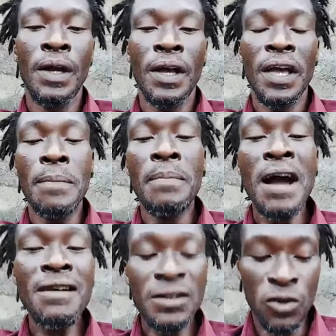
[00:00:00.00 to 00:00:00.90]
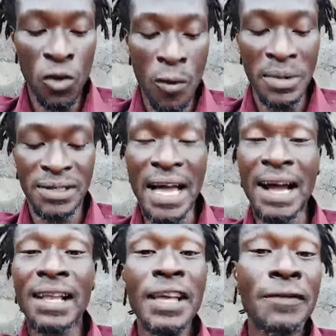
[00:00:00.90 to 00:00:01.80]
He married to Mr.
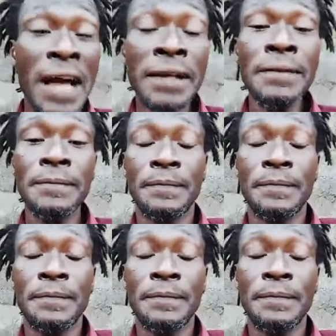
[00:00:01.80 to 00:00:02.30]
Cleveland